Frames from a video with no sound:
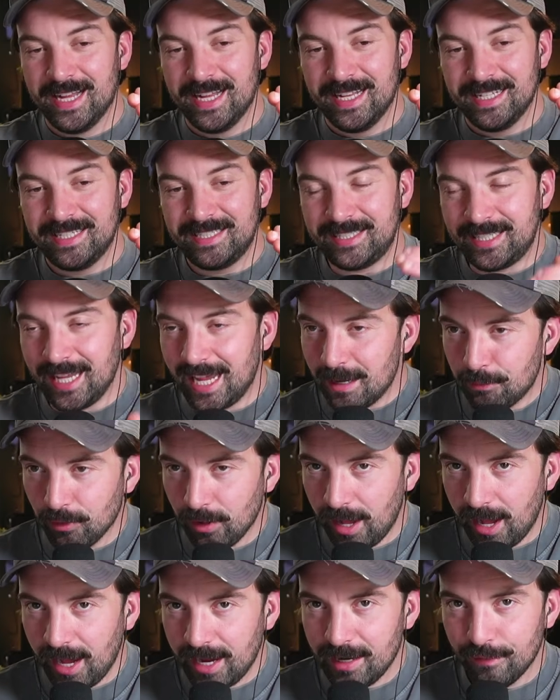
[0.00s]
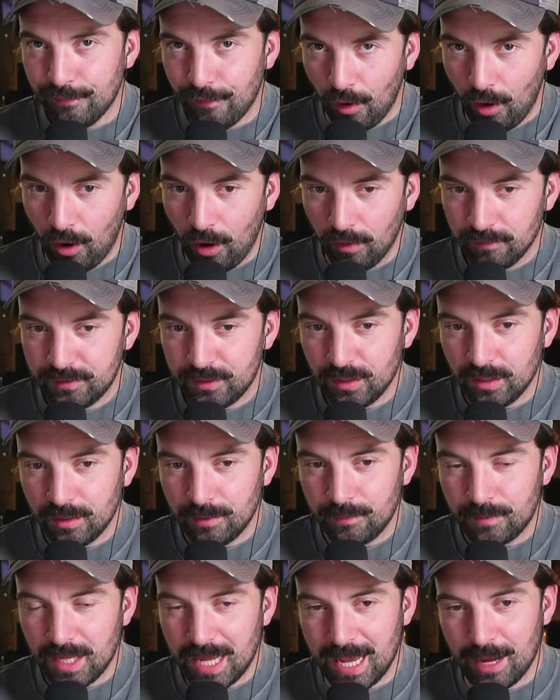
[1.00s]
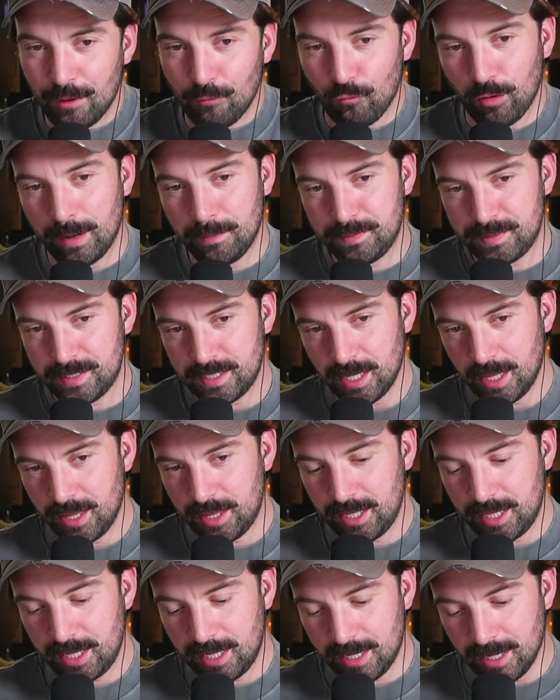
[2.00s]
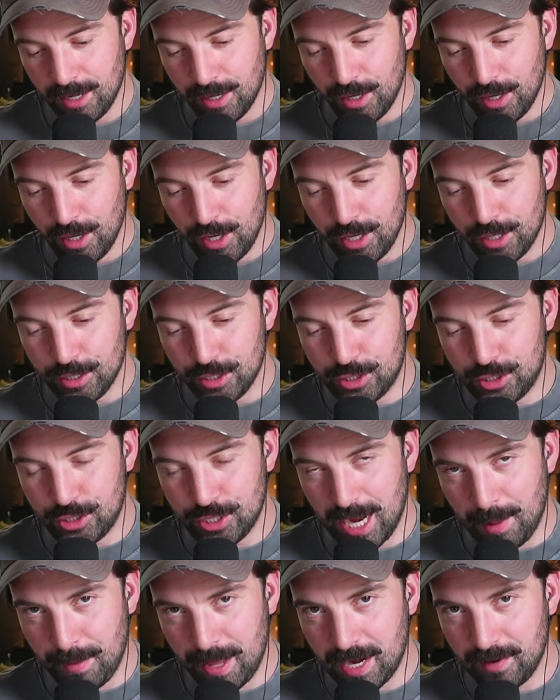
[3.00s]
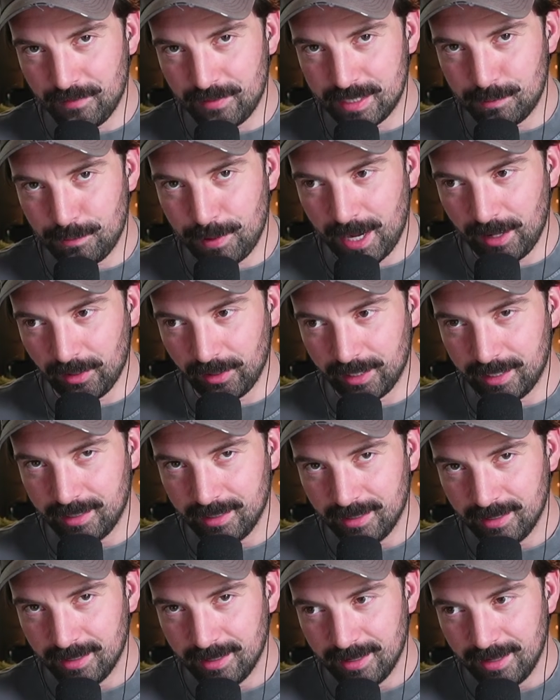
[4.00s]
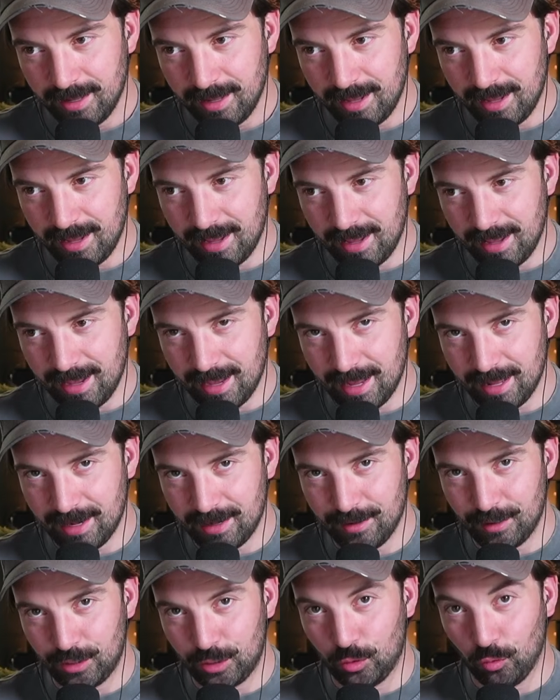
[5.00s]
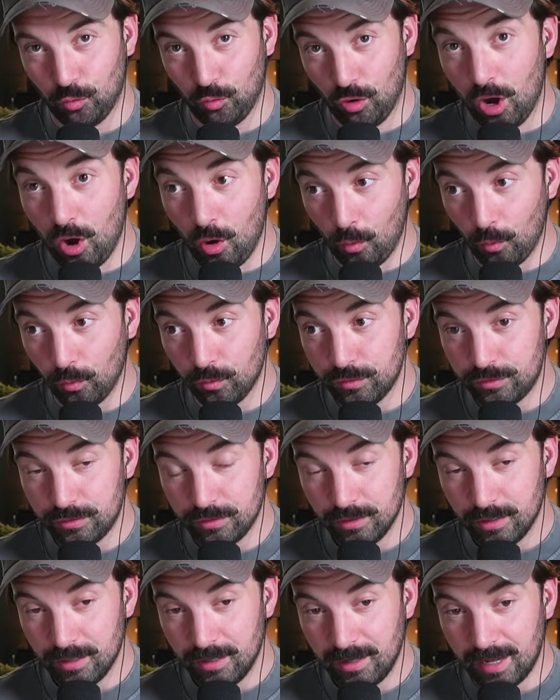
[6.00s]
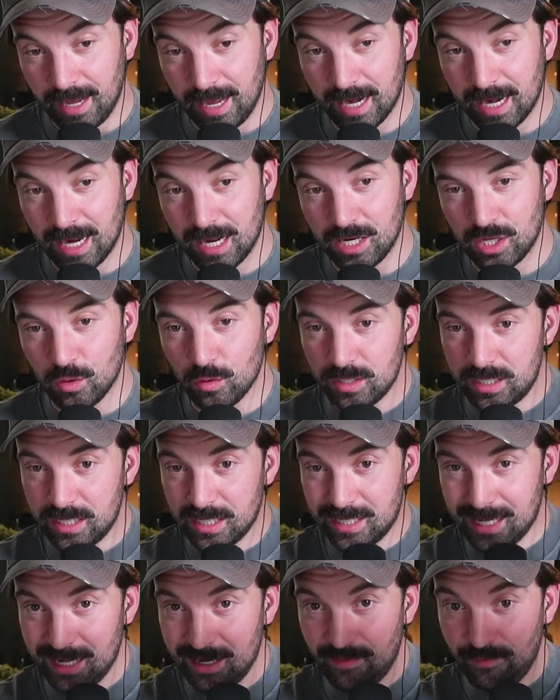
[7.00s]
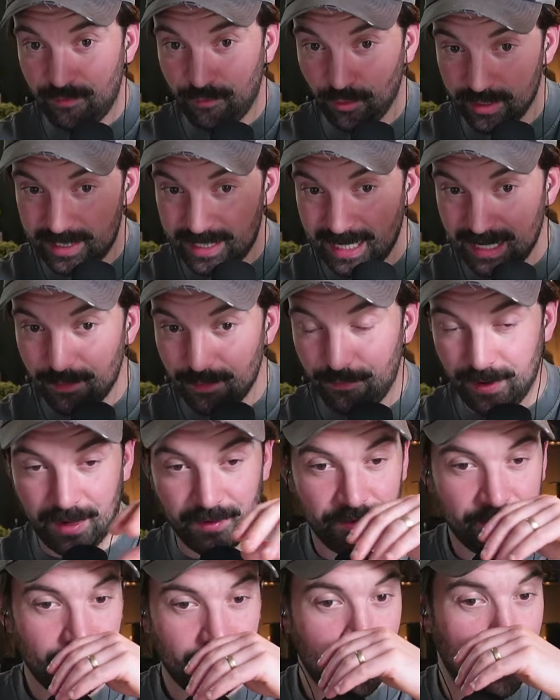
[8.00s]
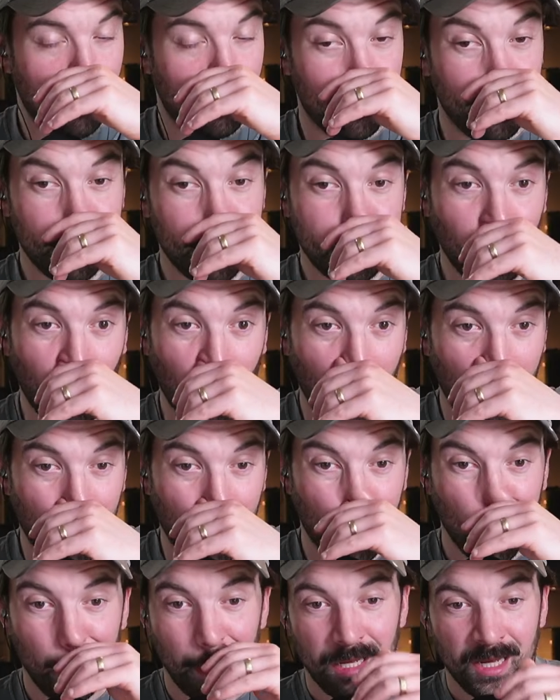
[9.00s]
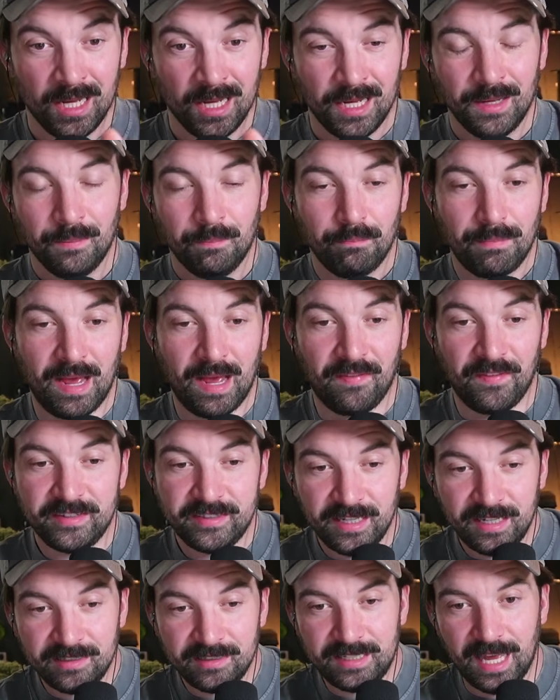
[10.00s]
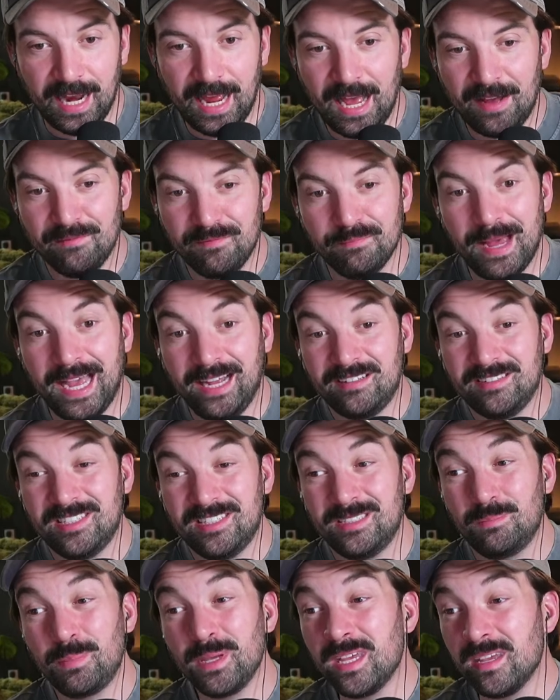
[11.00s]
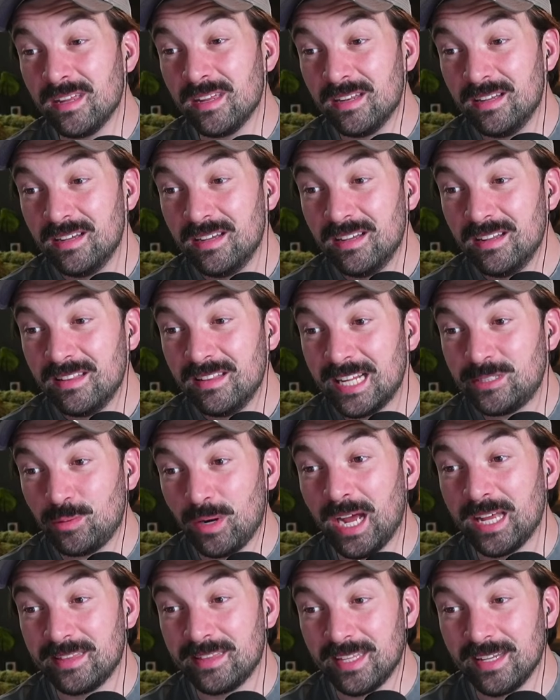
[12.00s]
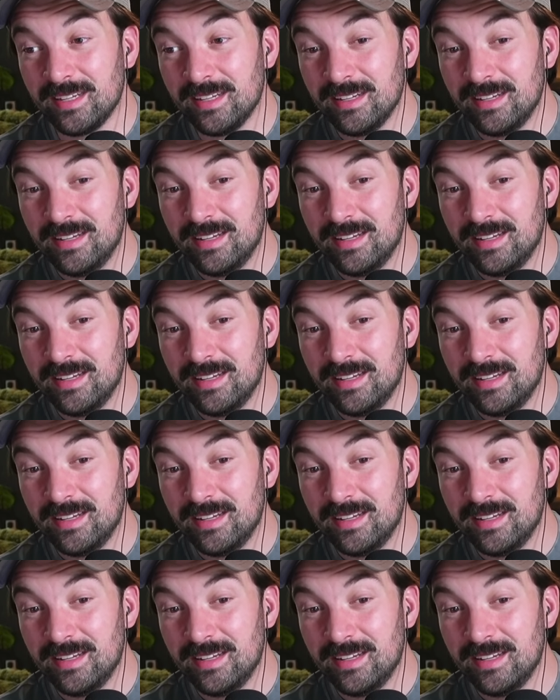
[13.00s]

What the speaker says: Sableye evolves. It rips the gem out of its belly. It grows, and it uses it for defense. In this one, man, this thing's got to have max speed. That's what I think.